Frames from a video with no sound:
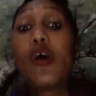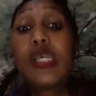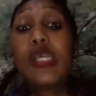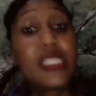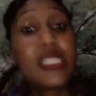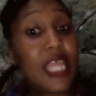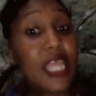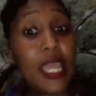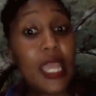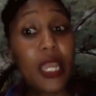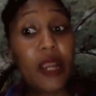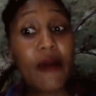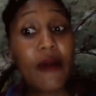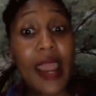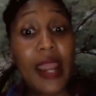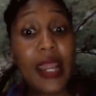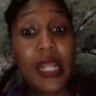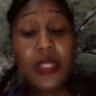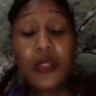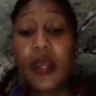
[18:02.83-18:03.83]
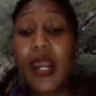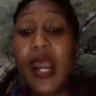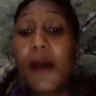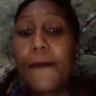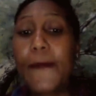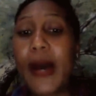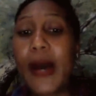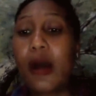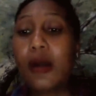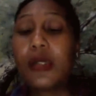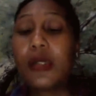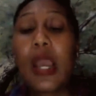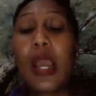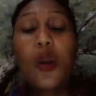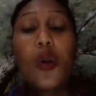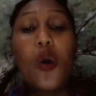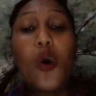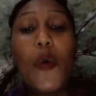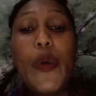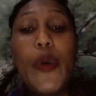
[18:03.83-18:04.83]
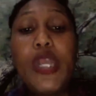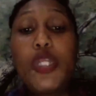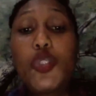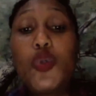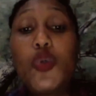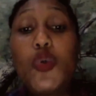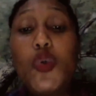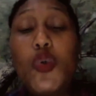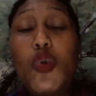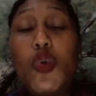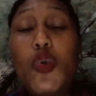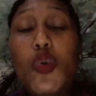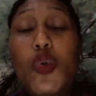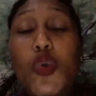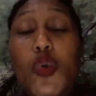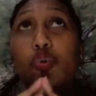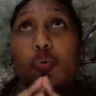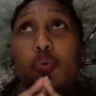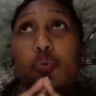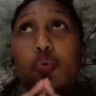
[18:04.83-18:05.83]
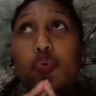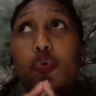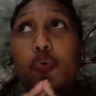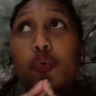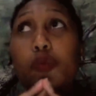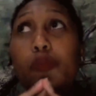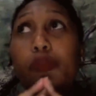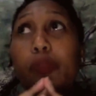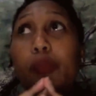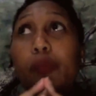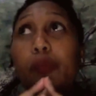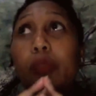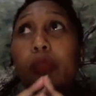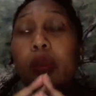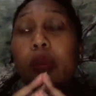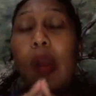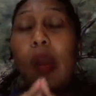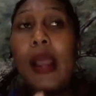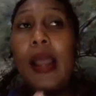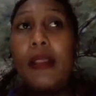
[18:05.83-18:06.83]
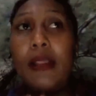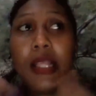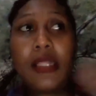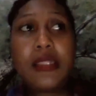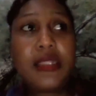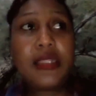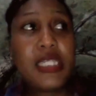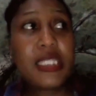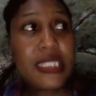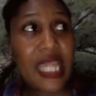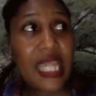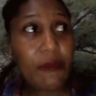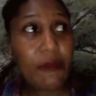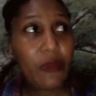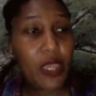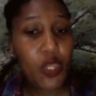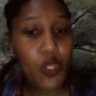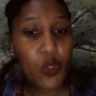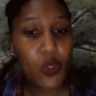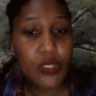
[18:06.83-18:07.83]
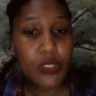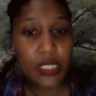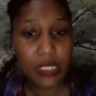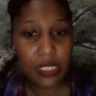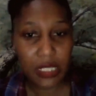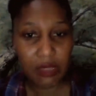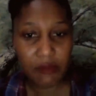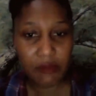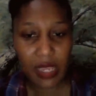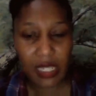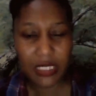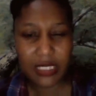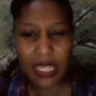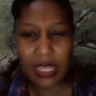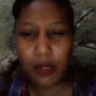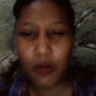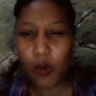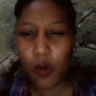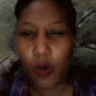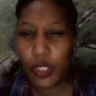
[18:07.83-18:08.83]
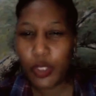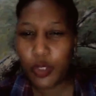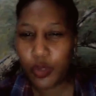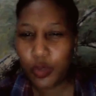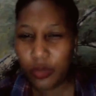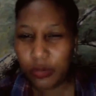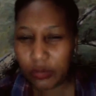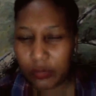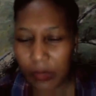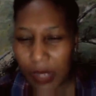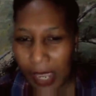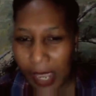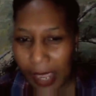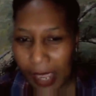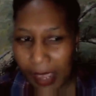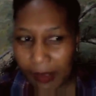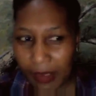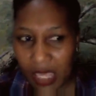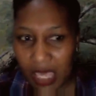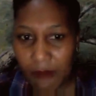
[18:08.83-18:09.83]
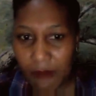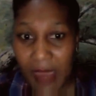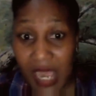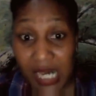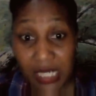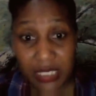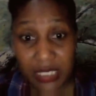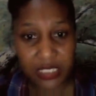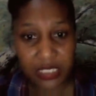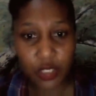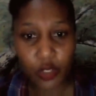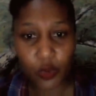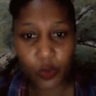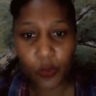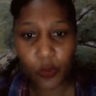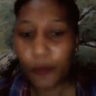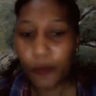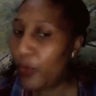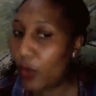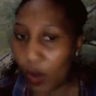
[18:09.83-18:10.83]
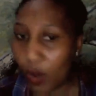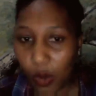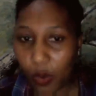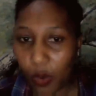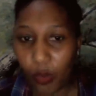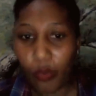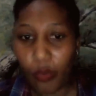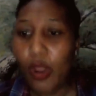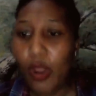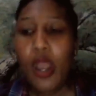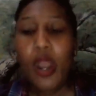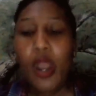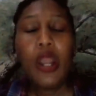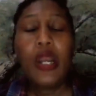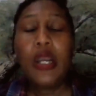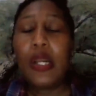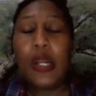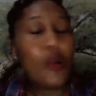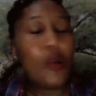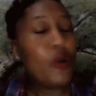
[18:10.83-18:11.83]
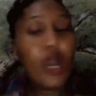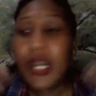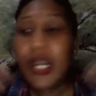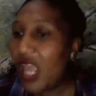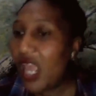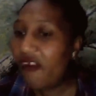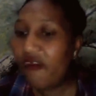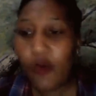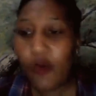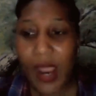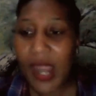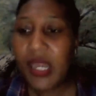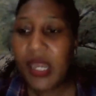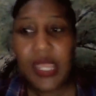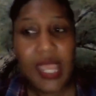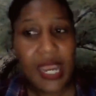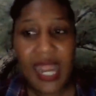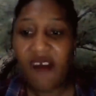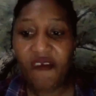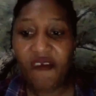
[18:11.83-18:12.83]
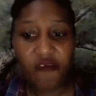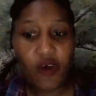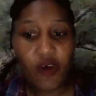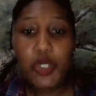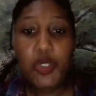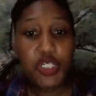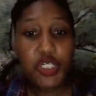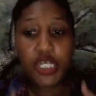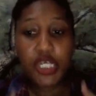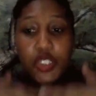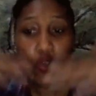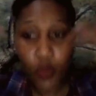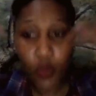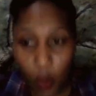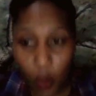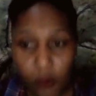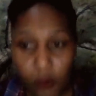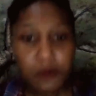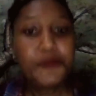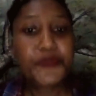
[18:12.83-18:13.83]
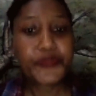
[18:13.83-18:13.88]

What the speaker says: Think, right? It's not about going to there's this term they use in email, they say going to email 0. No, not everyone can afford to just go